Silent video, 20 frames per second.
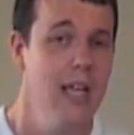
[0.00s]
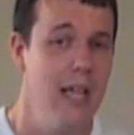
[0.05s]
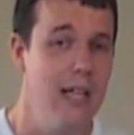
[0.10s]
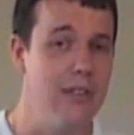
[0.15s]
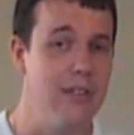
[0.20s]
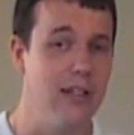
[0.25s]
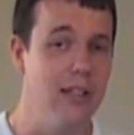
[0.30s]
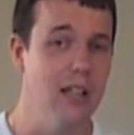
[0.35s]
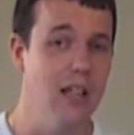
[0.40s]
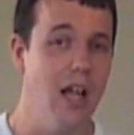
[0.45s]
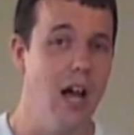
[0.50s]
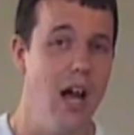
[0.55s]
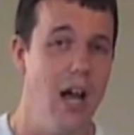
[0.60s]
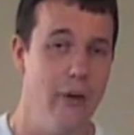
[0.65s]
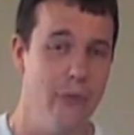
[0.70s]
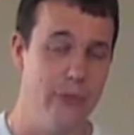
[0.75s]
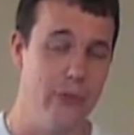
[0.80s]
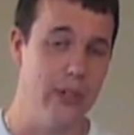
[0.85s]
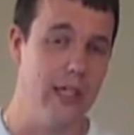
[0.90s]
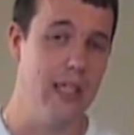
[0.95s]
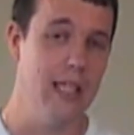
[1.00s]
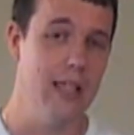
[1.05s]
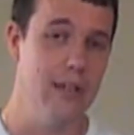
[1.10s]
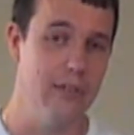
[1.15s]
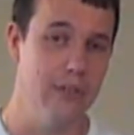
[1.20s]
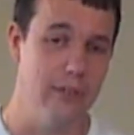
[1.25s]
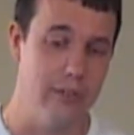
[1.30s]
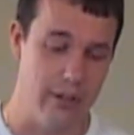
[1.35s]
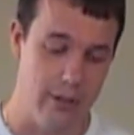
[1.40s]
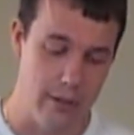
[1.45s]
It's a lot for
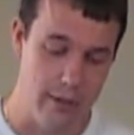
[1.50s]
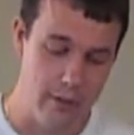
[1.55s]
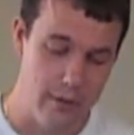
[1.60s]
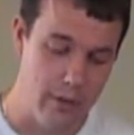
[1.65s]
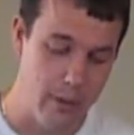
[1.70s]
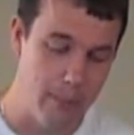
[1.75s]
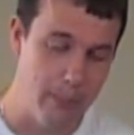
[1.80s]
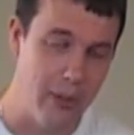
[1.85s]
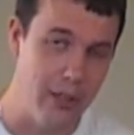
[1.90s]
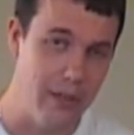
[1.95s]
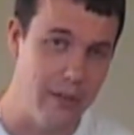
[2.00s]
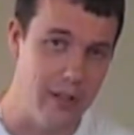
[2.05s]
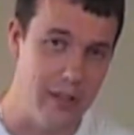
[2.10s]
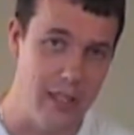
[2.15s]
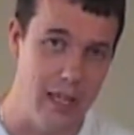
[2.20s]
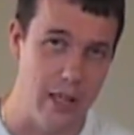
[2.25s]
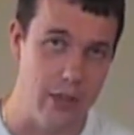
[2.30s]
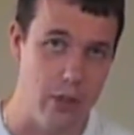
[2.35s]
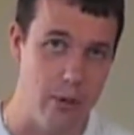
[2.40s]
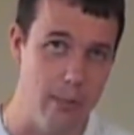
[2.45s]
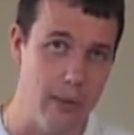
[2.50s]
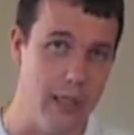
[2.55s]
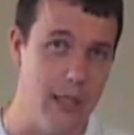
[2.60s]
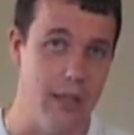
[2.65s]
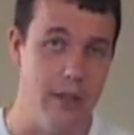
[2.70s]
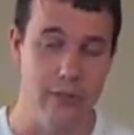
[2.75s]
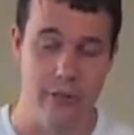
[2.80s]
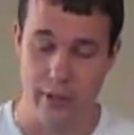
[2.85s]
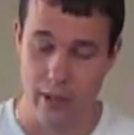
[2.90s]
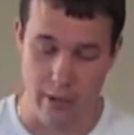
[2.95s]
kids to put together,
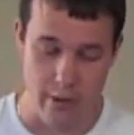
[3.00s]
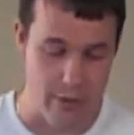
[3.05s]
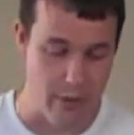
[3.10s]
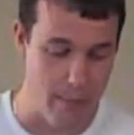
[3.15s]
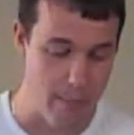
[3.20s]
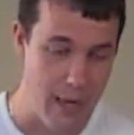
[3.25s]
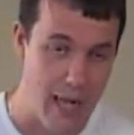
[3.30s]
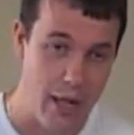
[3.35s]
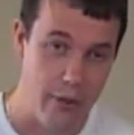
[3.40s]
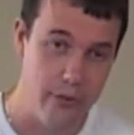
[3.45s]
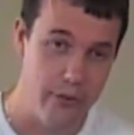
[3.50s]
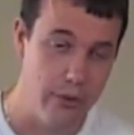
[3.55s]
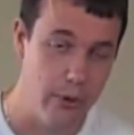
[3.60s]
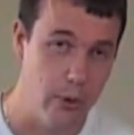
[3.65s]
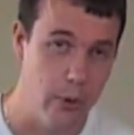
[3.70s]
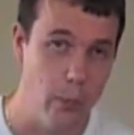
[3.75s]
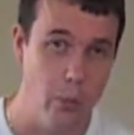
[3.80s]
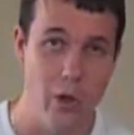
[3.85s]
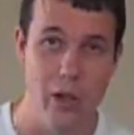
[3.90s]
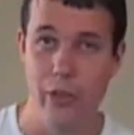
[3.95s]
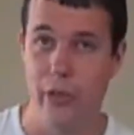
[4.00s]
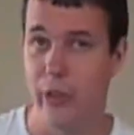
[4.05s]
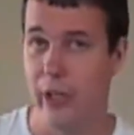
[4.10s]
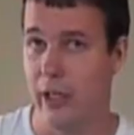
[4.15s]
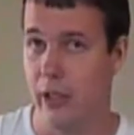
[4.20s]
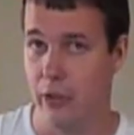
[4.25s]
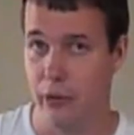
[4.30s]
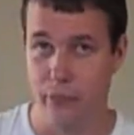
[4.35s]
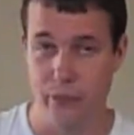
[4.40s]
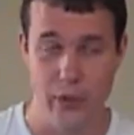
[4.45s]
because their mouth's doing one
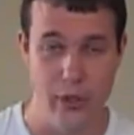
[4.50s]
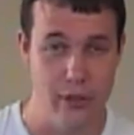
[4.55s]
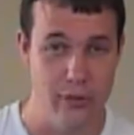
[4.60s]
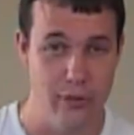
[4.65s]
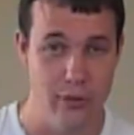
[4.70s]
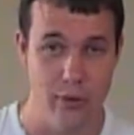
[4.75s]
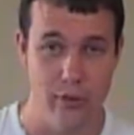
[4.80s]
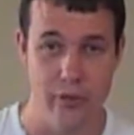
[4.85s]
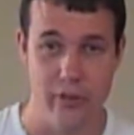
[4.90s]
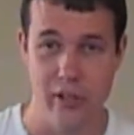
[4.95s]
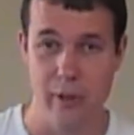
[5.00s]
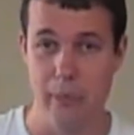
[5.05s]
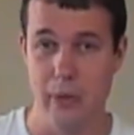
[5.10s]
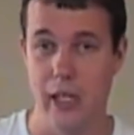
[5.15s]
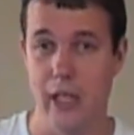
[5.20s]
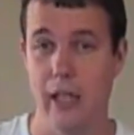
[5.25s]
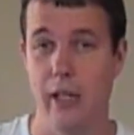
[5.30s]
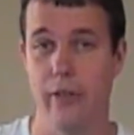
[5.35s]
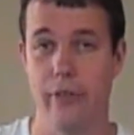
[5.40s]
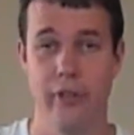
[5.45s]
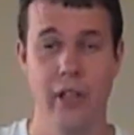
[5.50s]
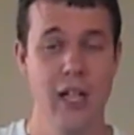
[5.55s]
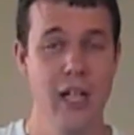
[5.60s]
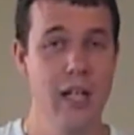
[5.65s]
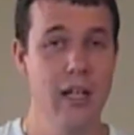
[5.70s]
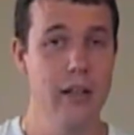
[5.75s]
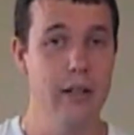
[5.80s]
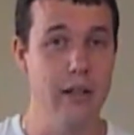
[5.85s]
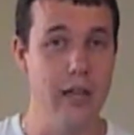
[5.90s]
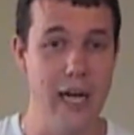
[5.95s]
thing, their foot's doing something else,
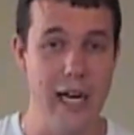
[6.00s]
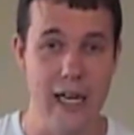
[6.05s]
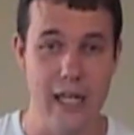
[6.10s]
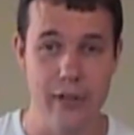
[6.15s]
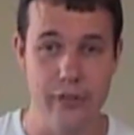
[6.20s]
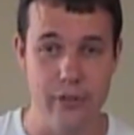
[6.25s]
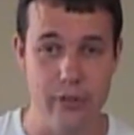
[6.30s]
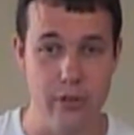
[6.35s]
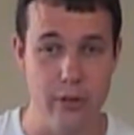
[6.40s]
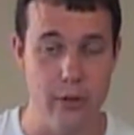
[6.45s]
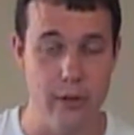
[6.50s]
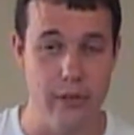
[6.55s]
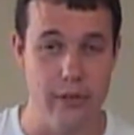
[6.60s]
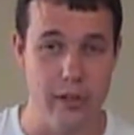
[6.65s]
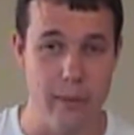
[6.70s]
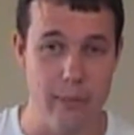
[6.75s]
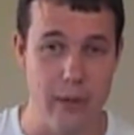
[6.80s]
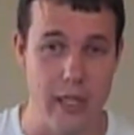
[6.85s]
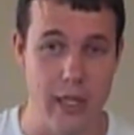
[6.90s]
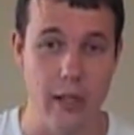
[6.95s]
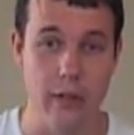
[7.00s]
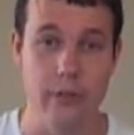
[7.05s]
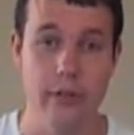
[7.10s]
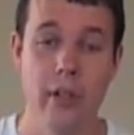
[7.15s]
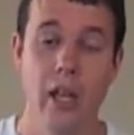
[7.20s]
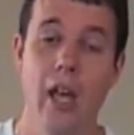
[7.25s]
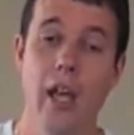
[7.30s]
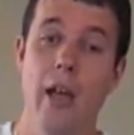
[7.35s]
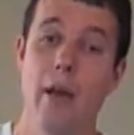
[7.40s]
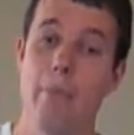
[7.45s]
their hands are doing something
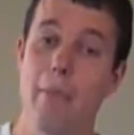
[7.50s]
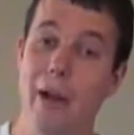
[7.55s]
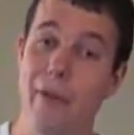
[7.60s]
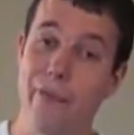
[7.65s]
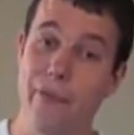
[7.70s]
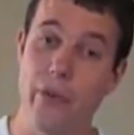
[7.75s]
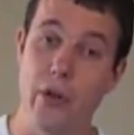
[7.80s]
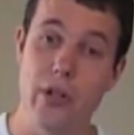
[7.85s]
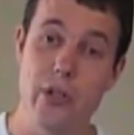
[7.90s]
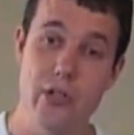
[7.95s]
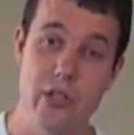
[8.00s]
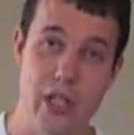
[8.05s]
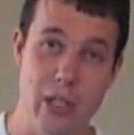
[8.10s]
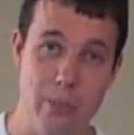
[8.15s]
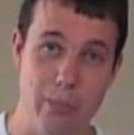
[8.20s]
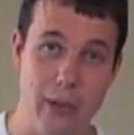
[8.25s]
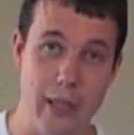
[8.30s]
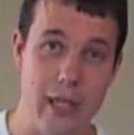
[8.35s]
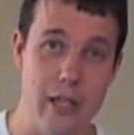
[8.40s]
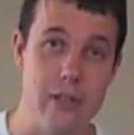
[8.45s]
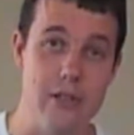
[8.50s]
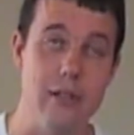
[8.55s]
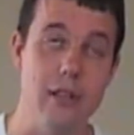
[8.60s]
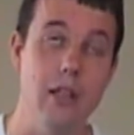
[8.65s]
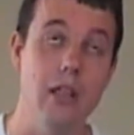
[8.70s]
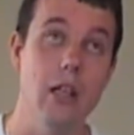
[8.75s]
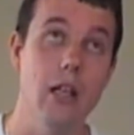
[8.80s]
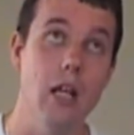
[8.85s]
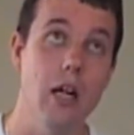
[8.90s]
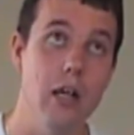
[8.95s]
else. My first chair players
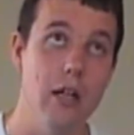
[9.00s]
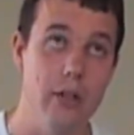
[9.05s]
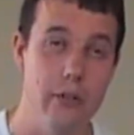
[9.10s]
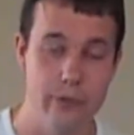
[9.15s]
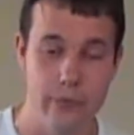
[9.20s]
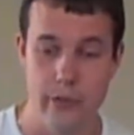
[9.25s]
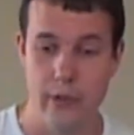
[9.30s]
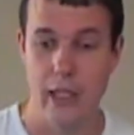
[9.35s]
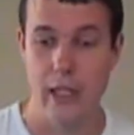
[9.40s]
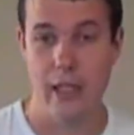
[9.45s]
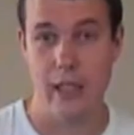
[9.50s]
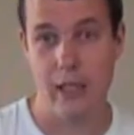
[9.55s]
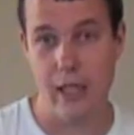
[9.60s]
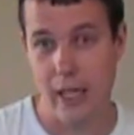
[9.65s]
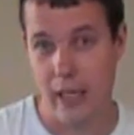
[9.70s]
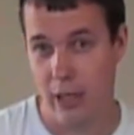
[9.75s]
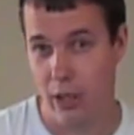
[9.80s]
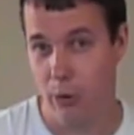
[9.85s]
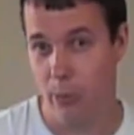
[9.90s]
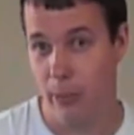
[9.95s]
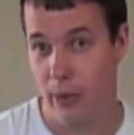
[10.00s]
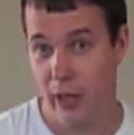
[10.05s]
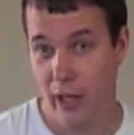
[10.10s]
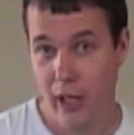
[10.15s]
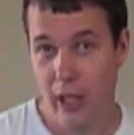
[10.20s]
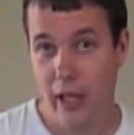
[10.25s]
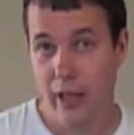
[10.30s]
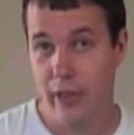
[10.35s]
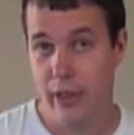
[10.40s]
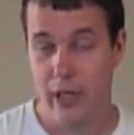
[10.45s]
love getting to help
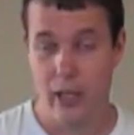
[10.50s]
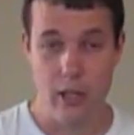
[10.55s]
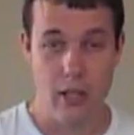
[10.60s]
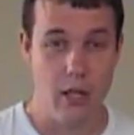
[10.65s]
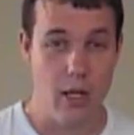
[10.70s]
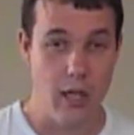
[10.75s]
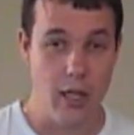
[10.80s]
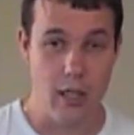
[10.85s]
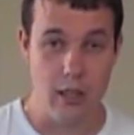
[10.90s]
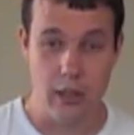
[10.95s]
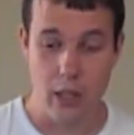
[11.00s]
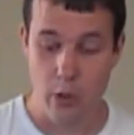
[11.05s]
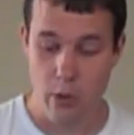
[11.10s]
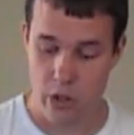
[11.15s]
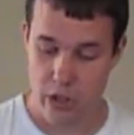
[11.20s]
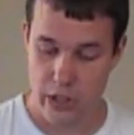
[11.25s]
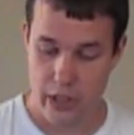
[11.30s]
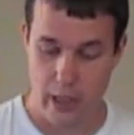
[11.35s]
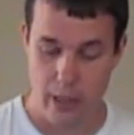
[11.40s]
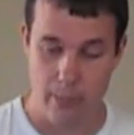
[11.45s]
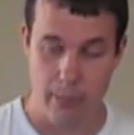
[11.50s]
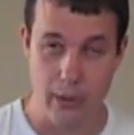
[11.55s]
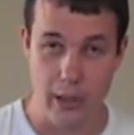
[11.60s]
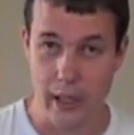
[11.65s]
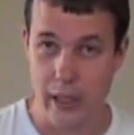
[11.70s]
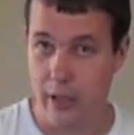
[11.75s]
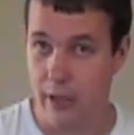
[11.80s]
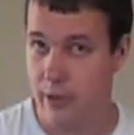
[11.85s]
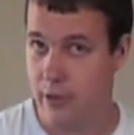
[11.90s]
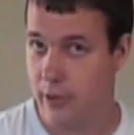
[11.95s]
their lower chair
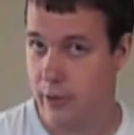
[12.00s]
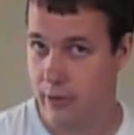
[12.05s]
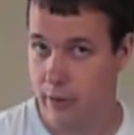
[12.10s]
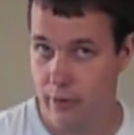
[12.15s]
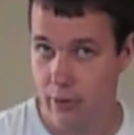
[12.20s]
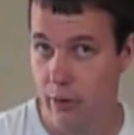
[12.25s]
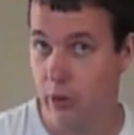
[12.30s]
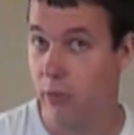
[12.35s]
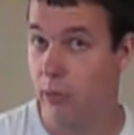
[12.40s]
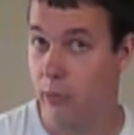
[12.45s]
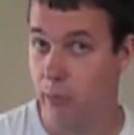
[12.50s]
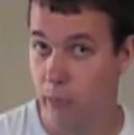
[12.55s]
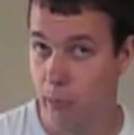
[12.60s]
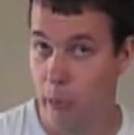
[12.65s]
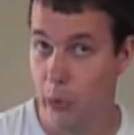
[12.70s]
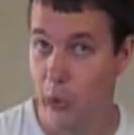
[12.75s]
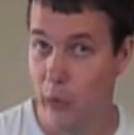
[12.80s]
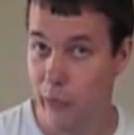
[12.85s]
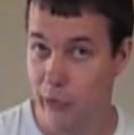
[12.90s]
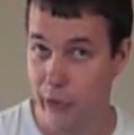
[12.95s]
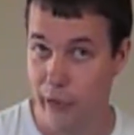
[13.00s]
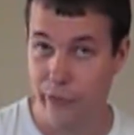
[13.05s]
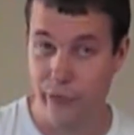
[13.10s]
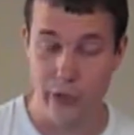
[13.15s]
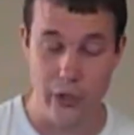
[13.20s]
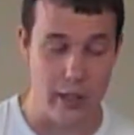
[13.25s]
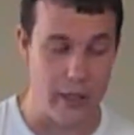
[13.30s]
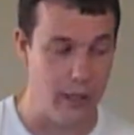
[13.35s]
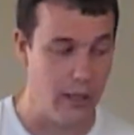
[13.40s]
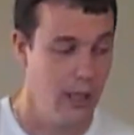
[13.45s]
players move the
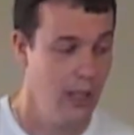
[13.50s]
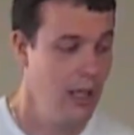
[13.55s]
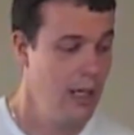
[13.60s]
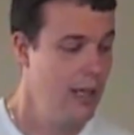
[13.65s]
foot.